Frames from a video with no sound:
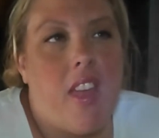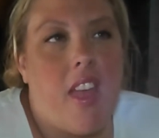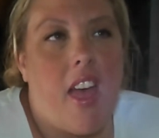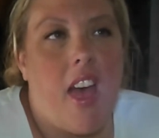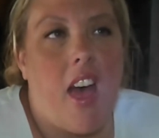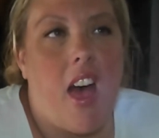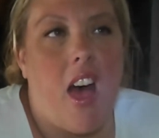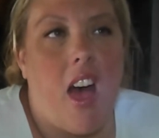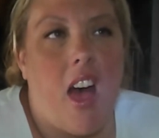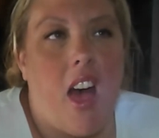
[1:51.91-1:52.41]

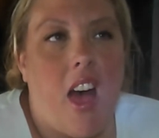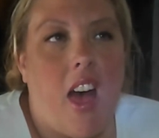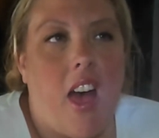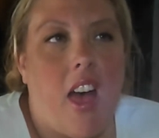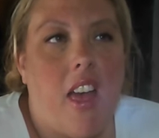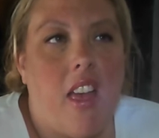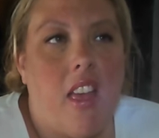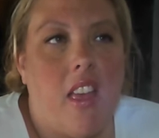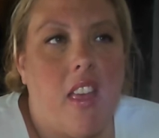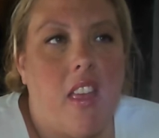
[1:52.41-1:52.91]
Uh,
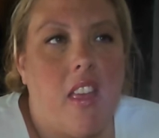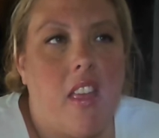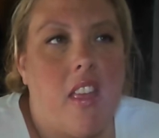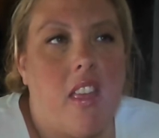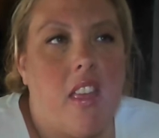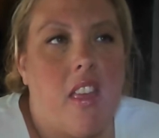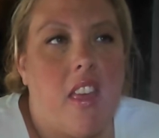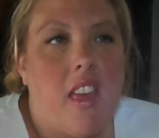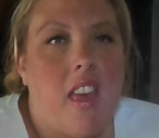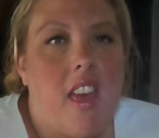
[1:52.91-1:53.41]

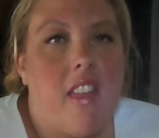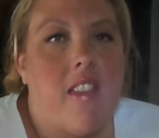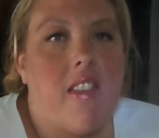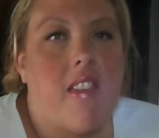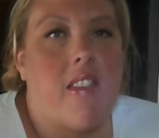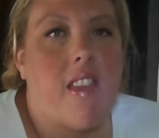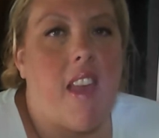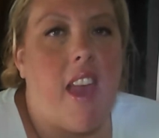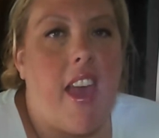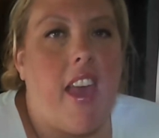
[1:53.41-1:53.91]
it's
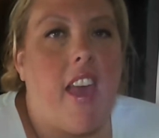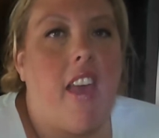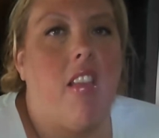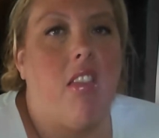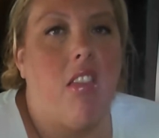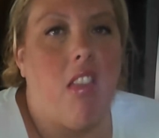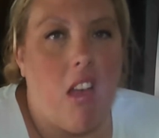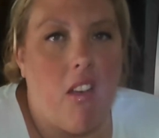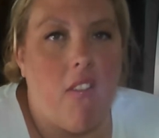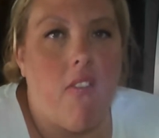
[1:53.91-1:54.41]
a
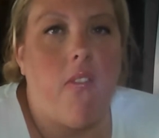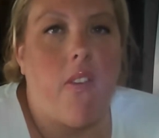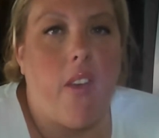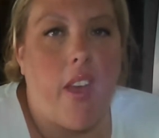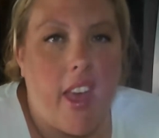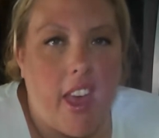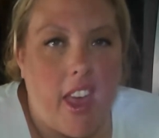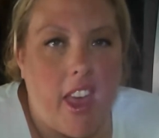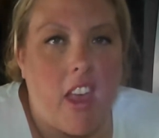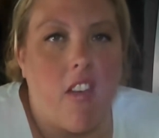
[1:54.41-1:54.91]

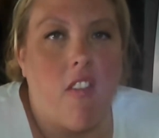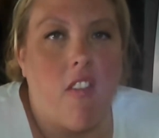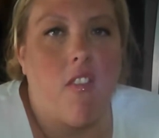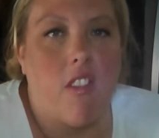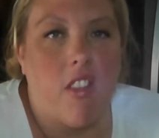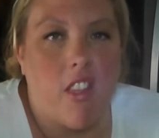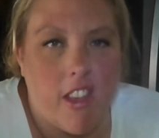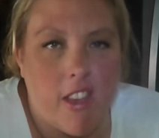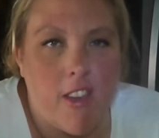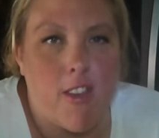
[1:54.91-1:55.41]
love-hate
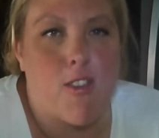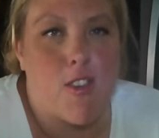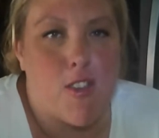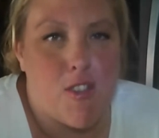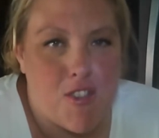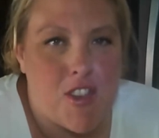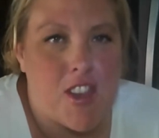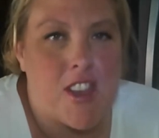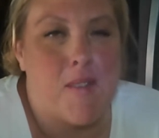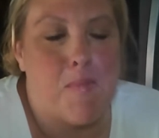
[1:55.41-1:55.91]

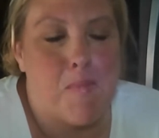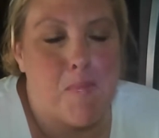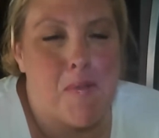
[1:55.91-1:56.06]
relationship.